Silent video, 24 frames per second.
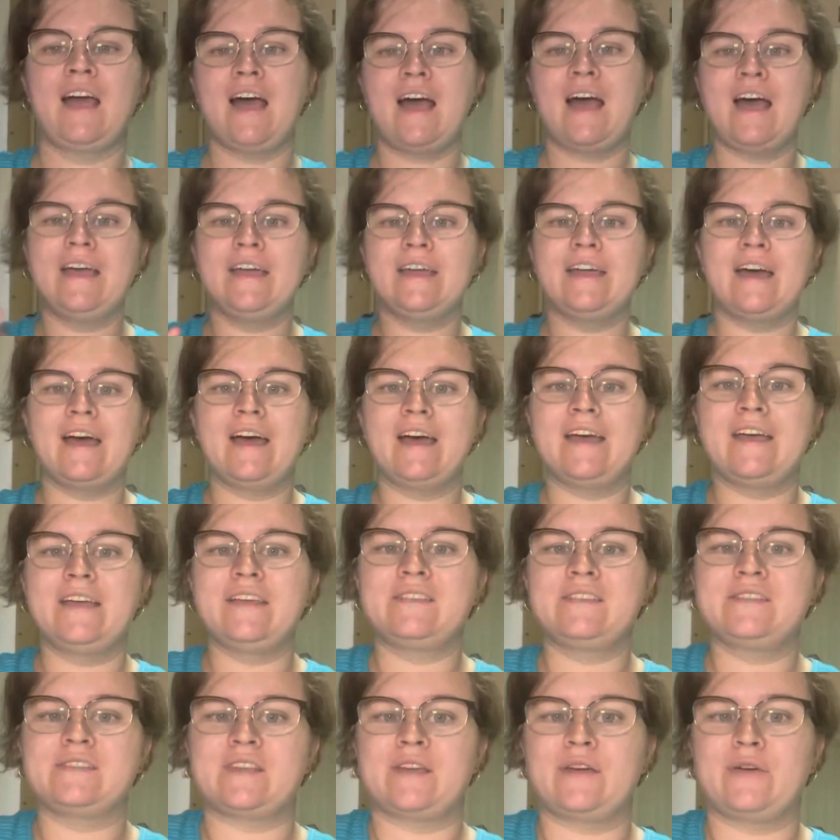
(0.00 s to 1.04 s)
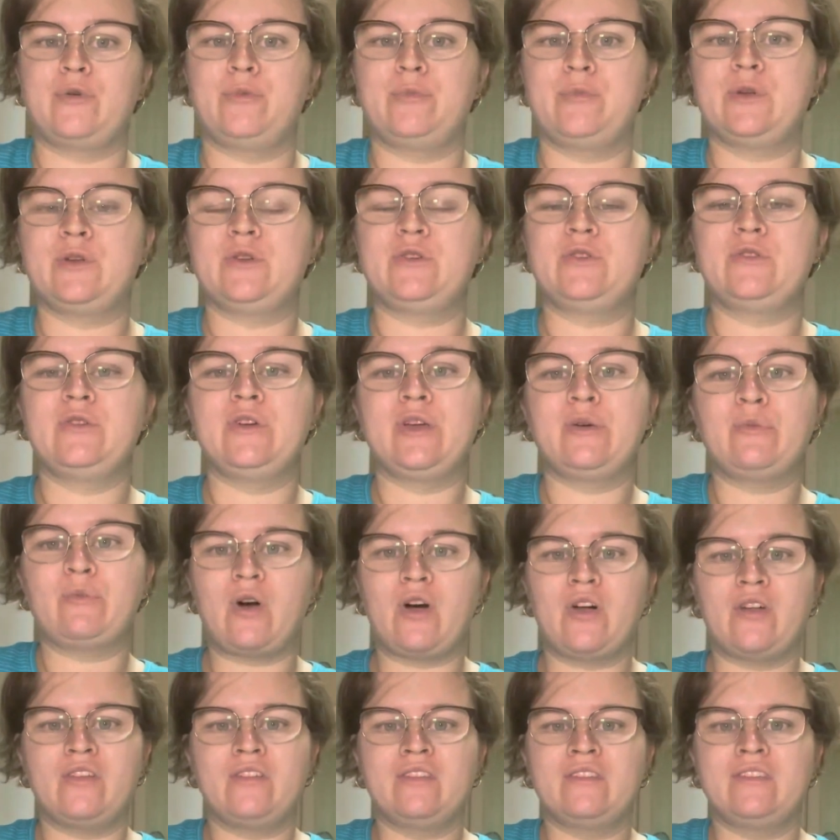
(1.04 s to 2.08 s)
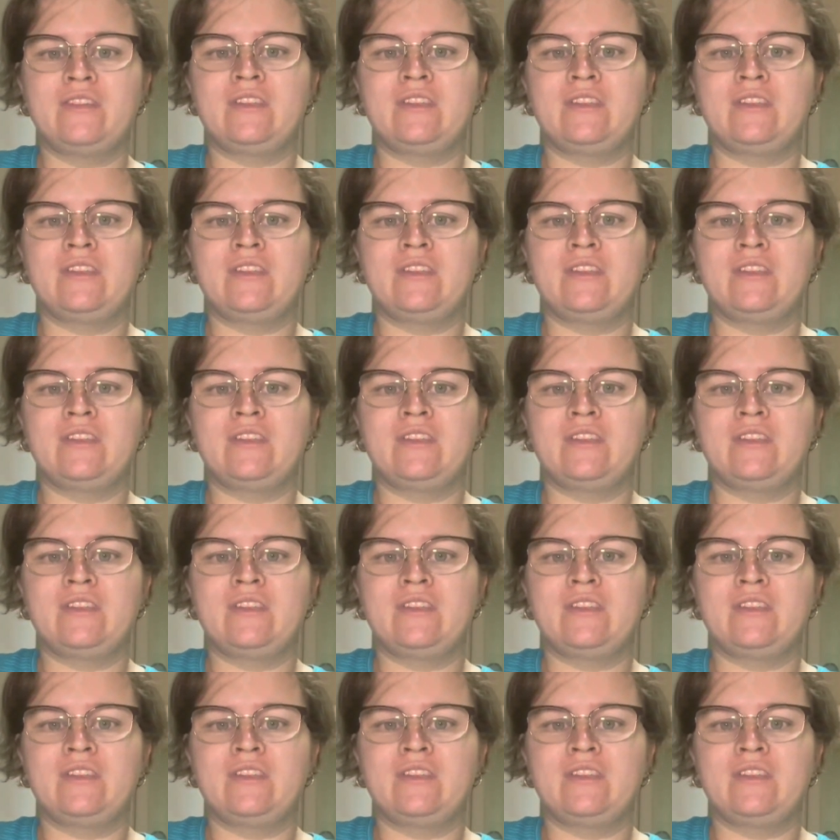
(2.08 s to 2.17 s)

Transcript: Hi guys, I hope you're doing well.